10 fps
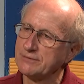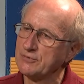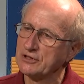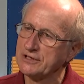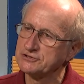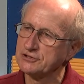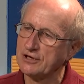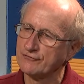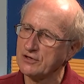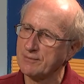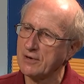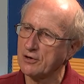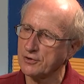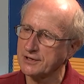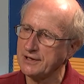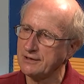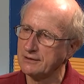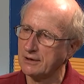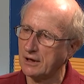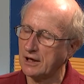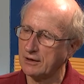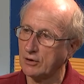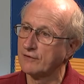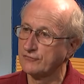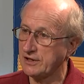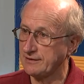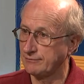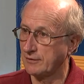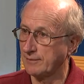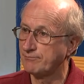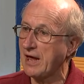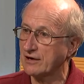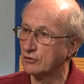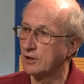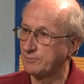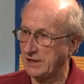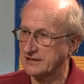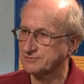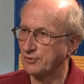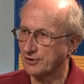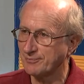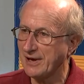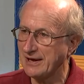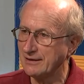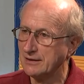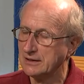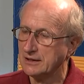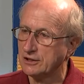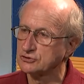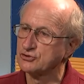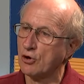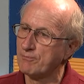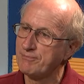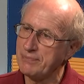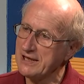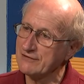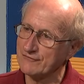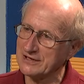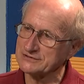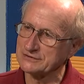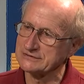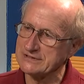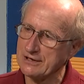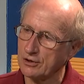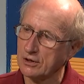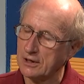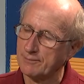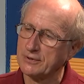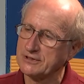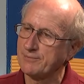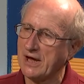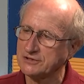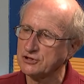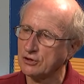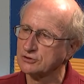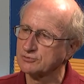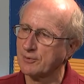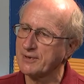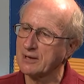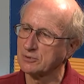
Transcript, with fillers: simulation of the American, uh, of the Battle of Plattsburgh Bay. There's no big vessels there, but the bateaus will be